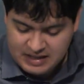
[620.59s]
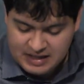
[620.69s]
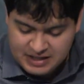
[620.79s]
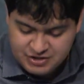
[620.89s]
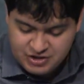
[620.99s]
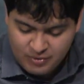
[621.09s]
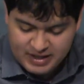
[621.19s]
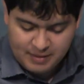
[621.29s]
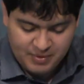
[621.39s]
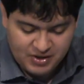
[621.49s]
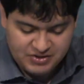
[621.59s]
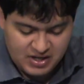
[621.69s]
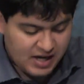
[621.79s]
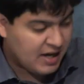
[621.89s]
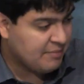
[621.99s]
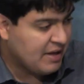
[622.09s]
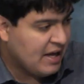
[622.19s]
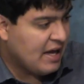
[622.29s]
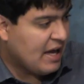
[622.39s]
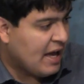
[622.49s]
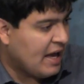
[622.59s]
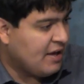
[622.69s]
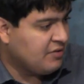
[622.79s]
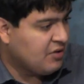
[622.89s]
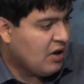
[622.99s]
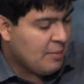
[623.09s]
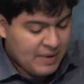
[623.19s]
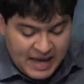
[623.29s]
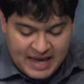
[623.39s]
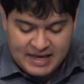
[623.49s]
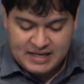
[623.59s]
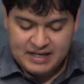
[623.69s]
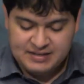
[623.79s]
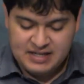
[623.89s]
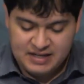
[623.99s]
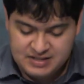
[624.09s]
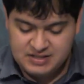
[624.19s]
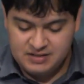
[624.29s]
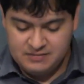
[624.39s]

is showing up on time and paying attention.